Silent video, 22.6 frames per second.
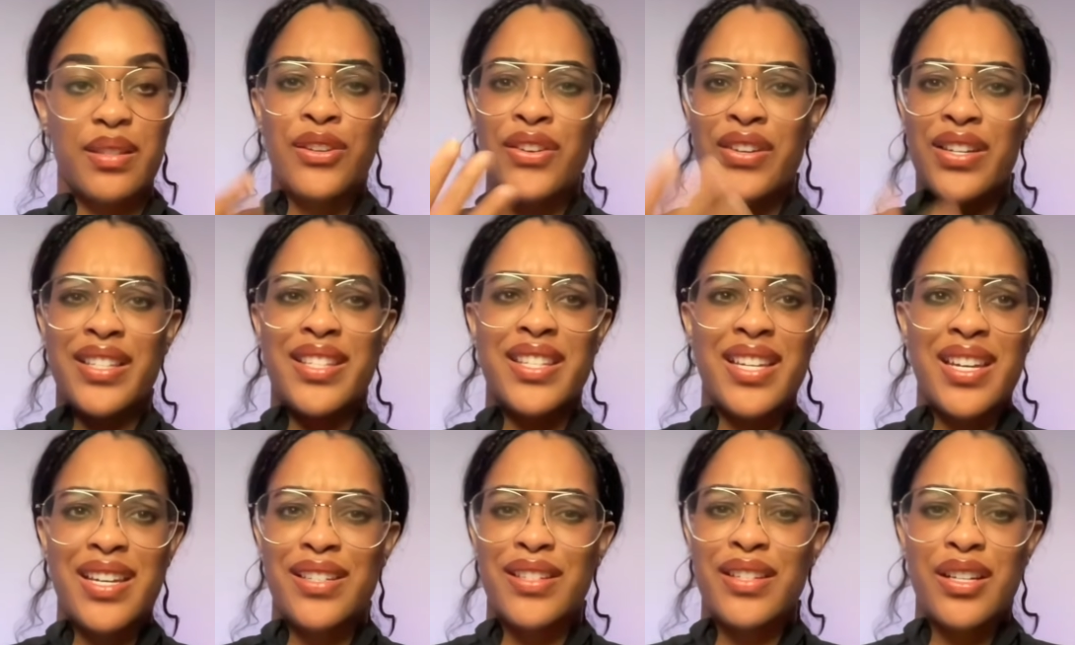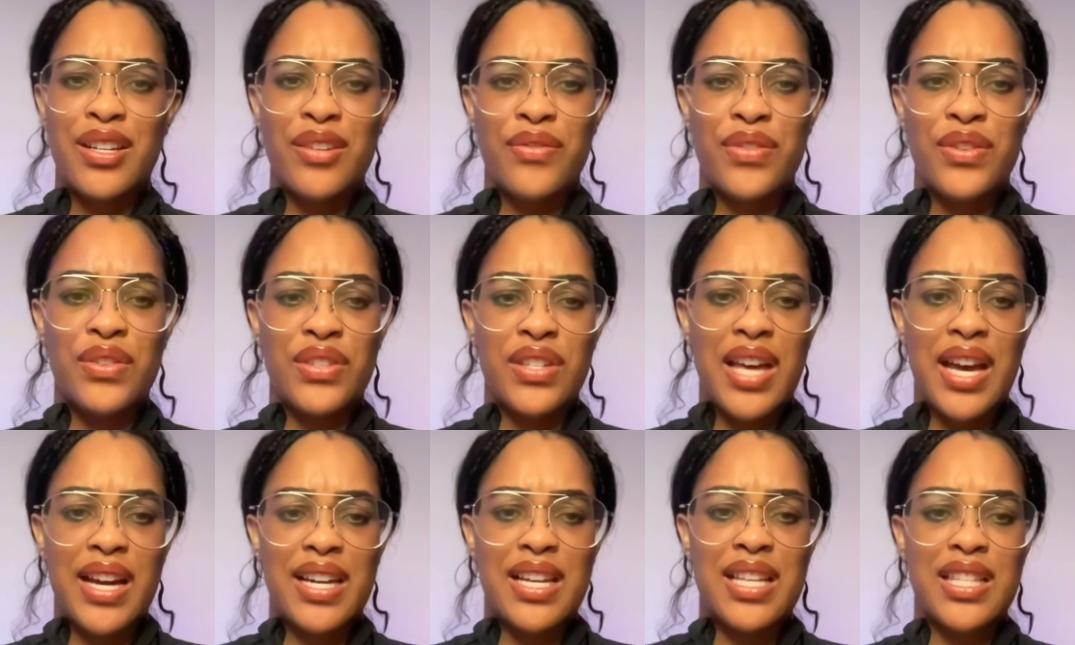So you can see it took a few
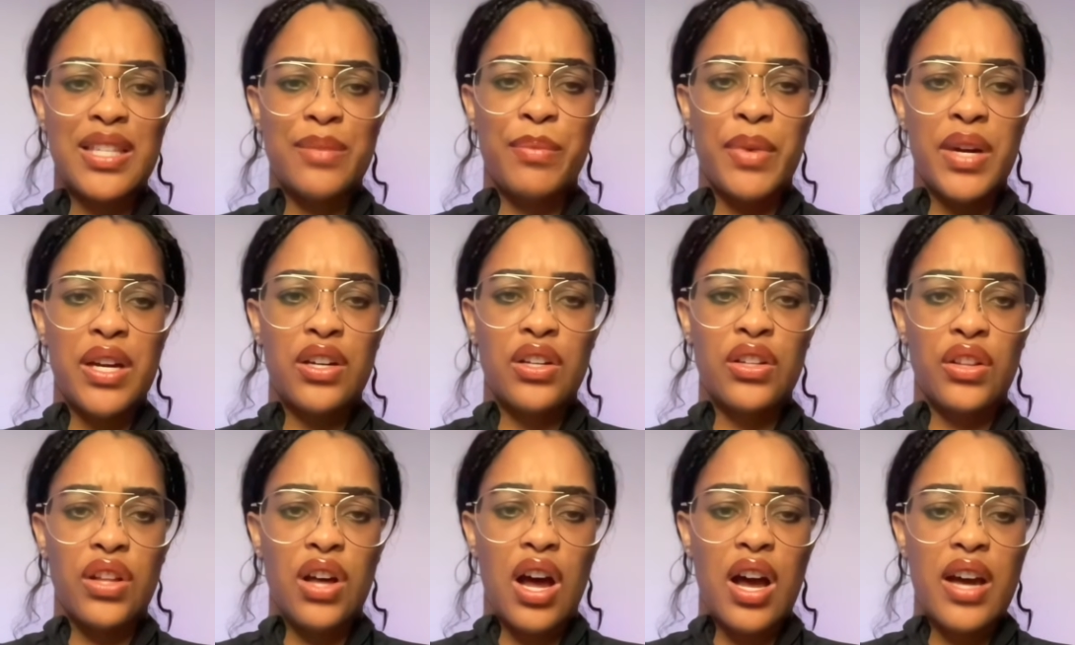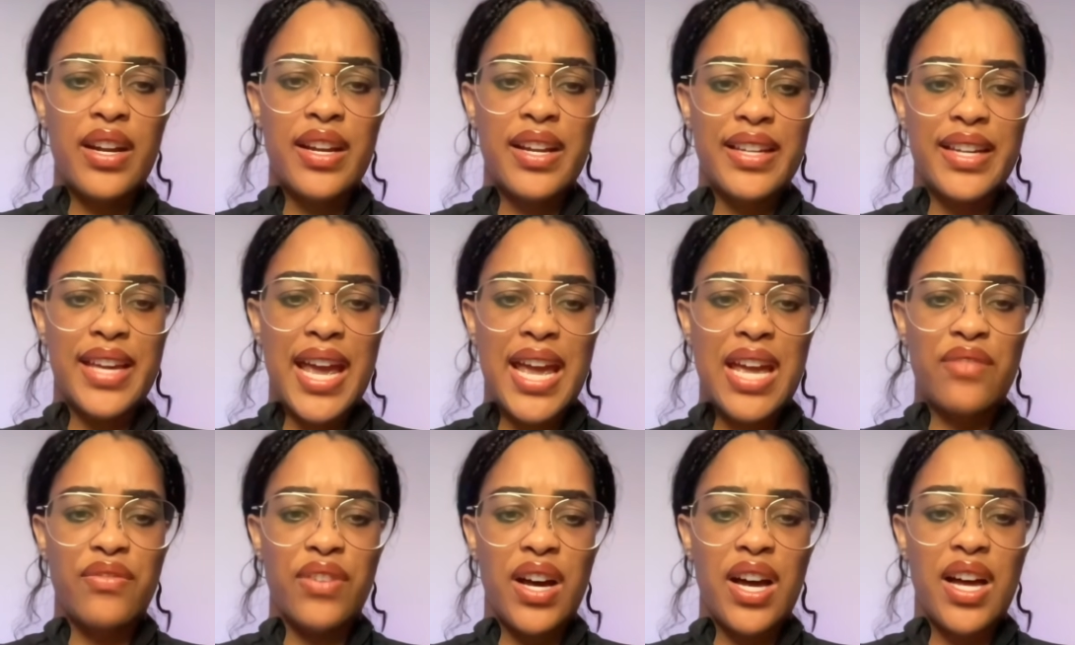seconds, but Claude
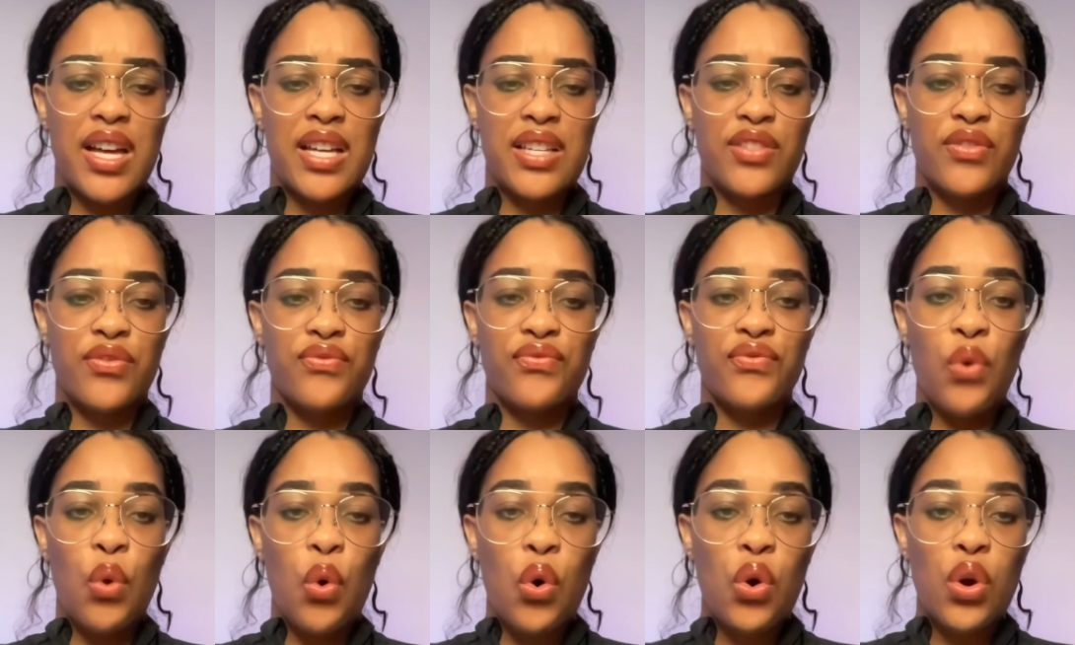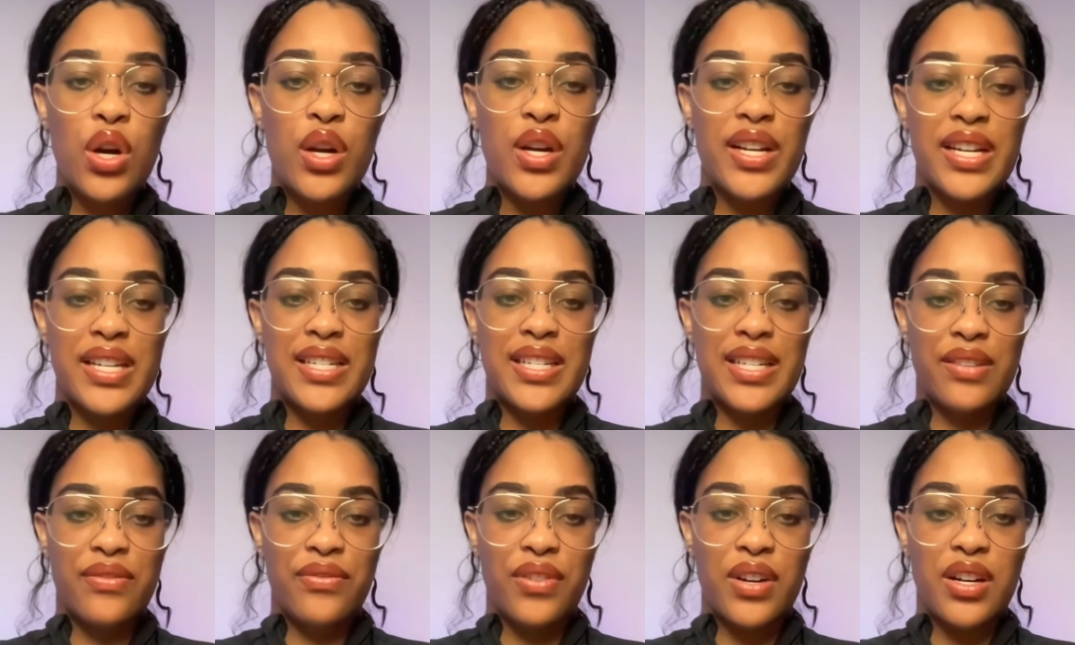gave us four
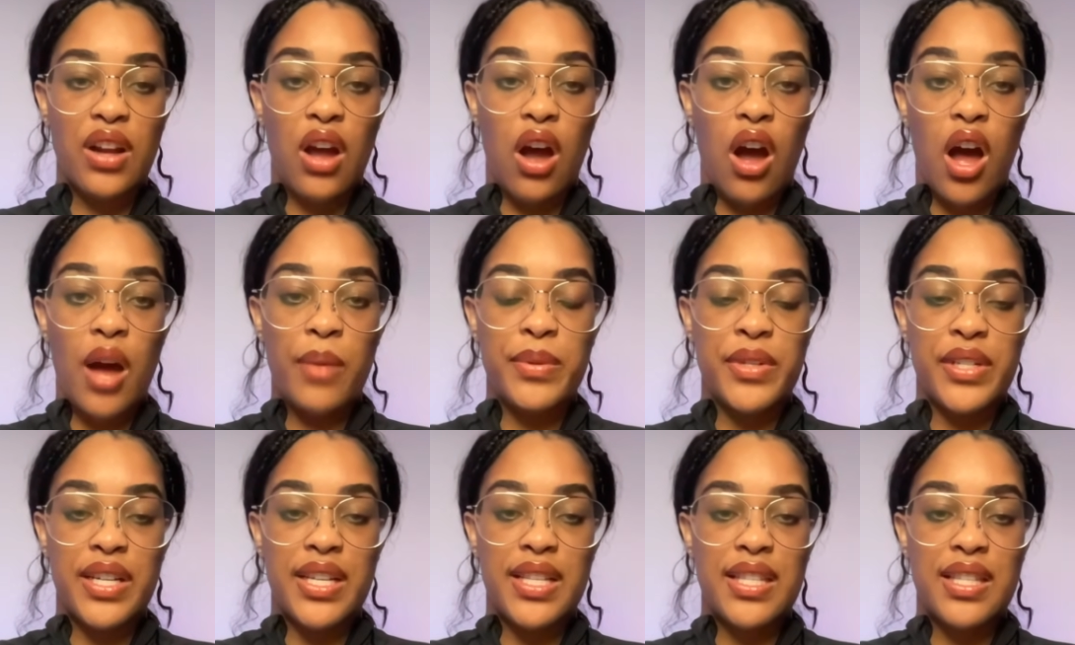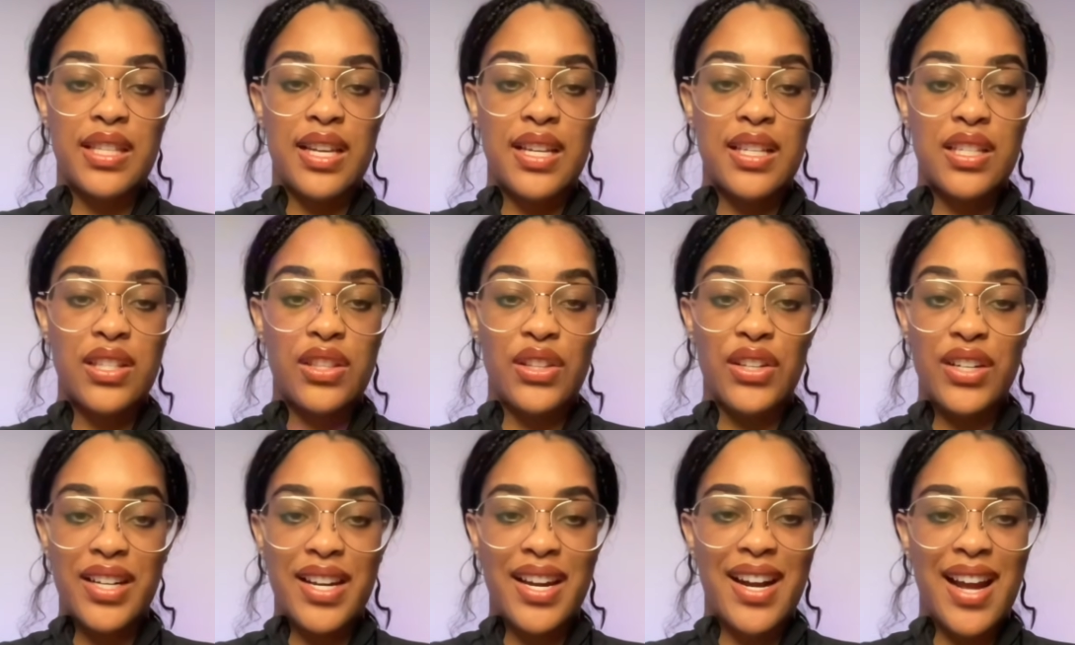different options. Let's
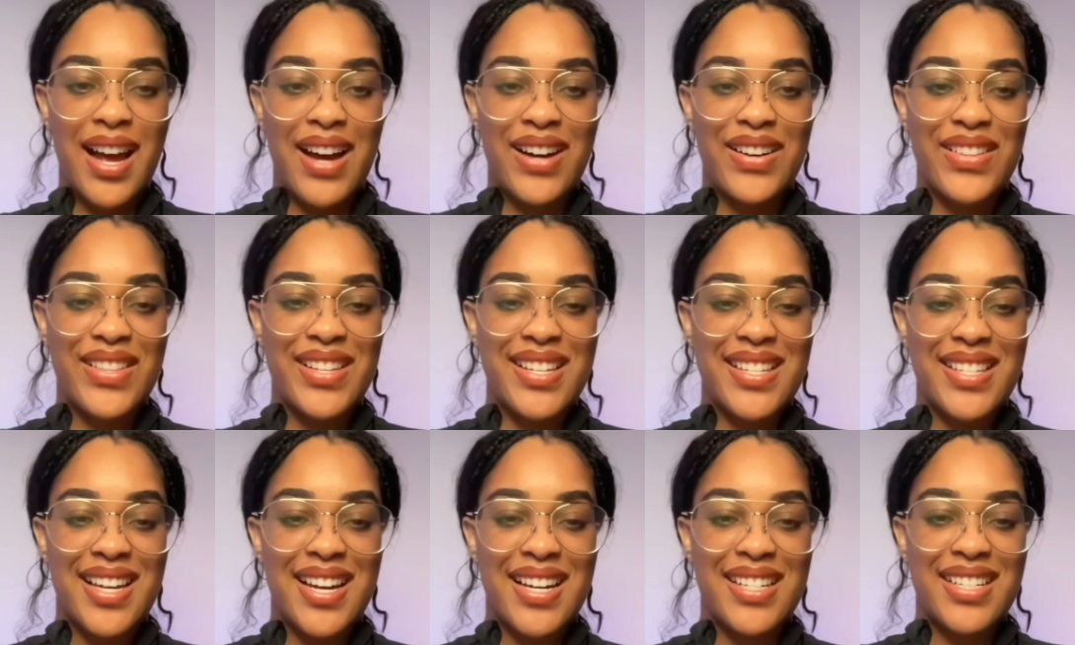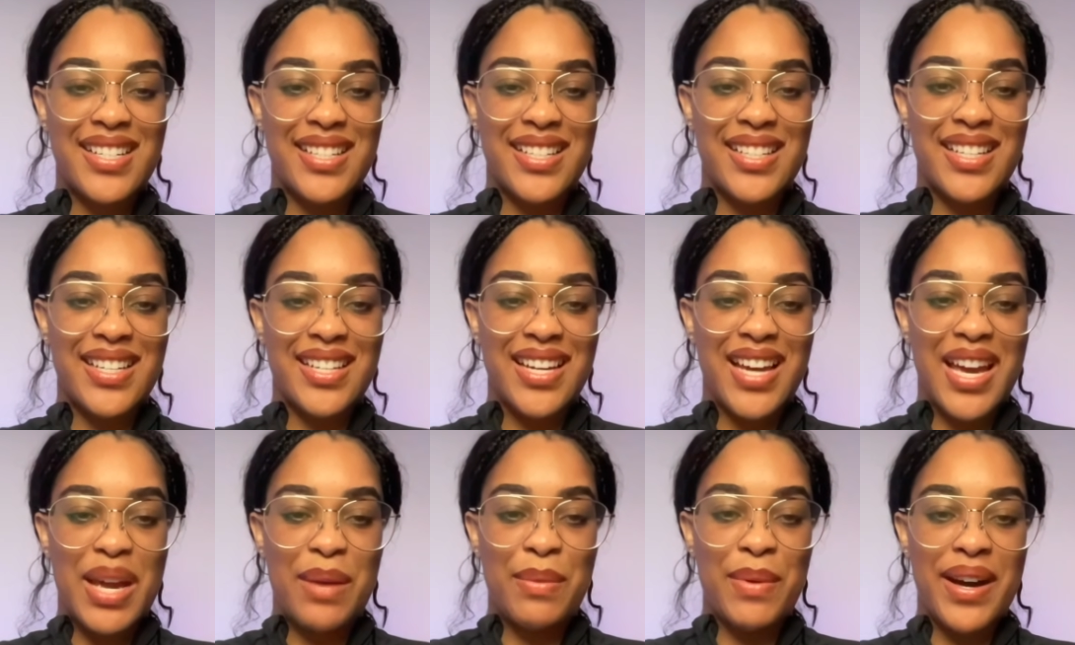look at how these actually
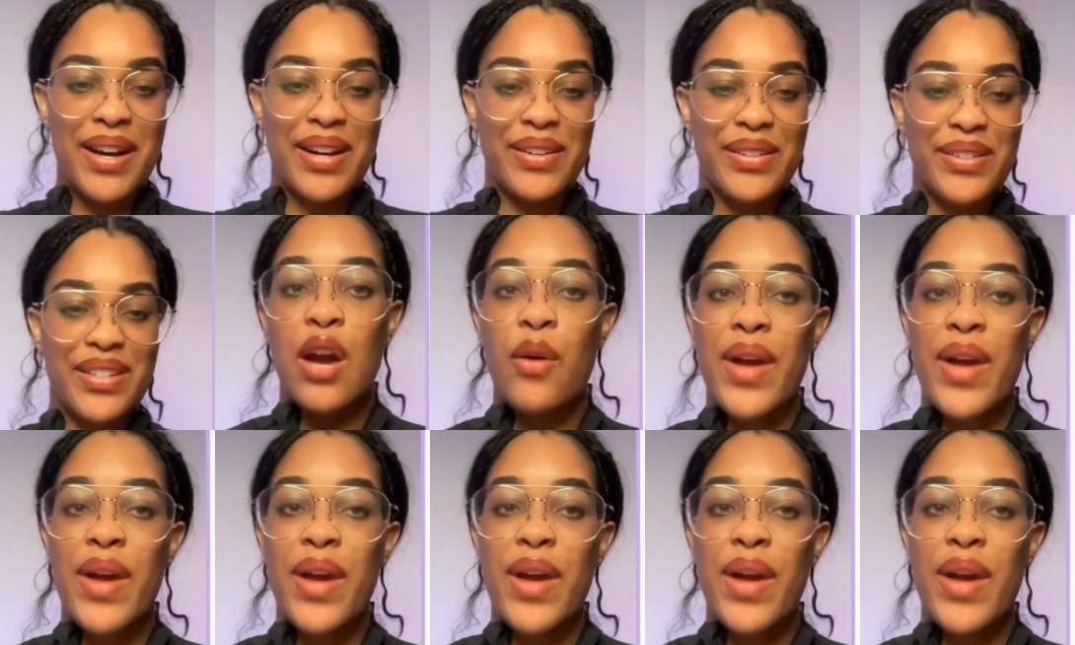came out.